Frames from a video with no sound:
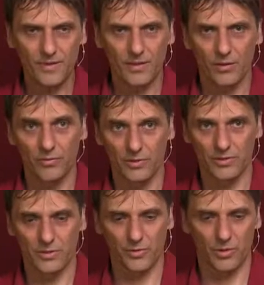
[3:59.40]
of the
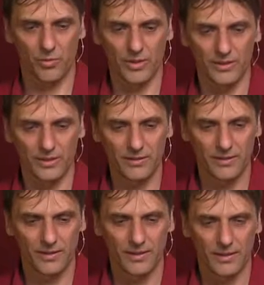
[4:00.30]
soil quality.
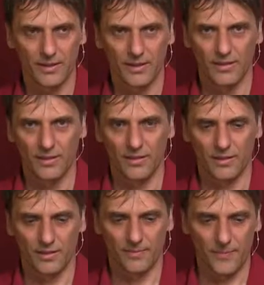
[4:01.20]

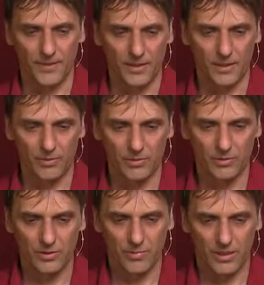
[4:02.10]
Uh, then I will
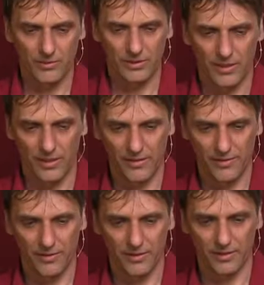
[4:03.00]
talk about
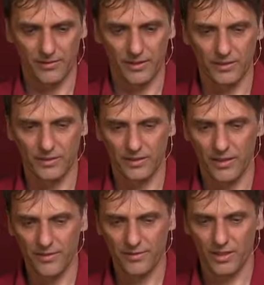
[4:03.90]
healthy, ideal
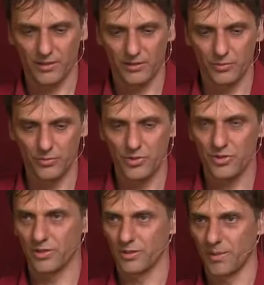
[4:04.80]
healthy and
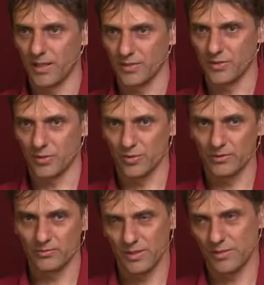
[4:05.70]
nutritionally balanced
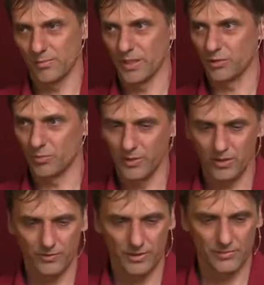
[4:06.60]
soil. That's the main topic
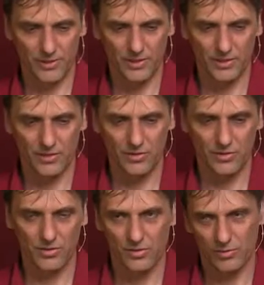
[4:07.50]
of this
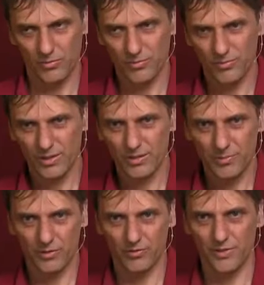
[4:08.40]
presentation. So a little
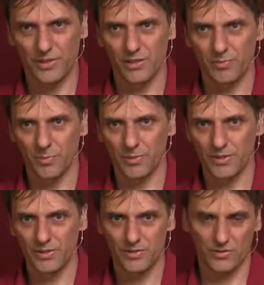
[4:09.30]
bit of physical
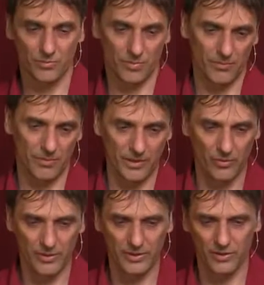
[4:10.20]
properties you probably
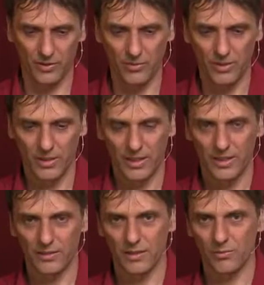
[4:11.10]
already know.
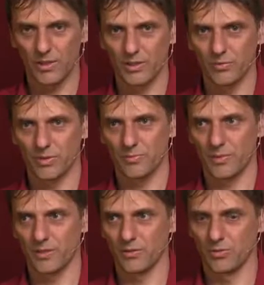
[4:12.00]
And I would like to
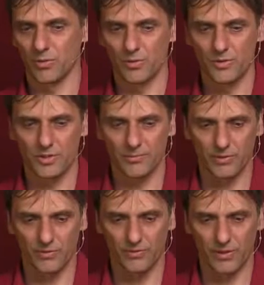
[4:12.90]
explain you concept
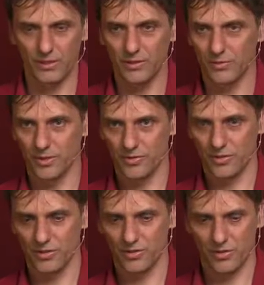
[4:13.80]
of cation
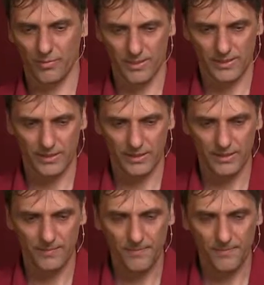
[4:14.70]
exchange capacity.